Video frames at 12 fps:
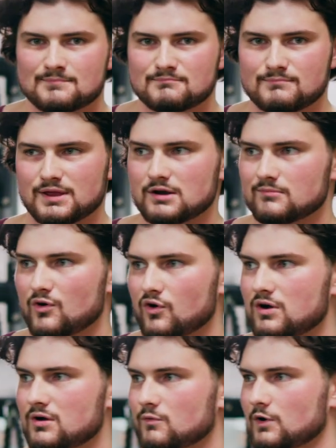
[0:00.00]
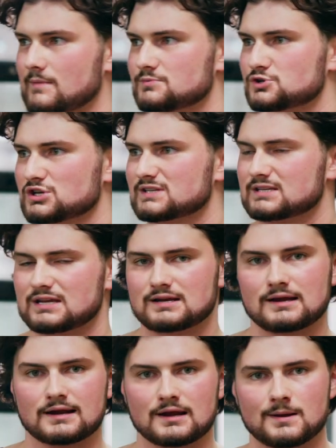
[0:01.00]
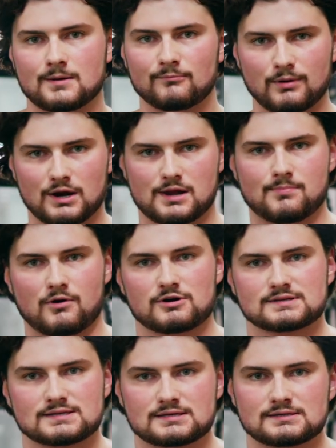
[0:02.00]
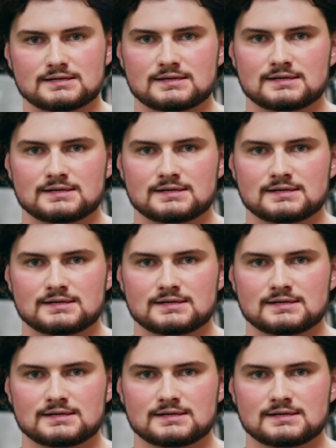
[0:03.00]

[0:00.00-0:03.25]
minimal, where I'm just hitting body parts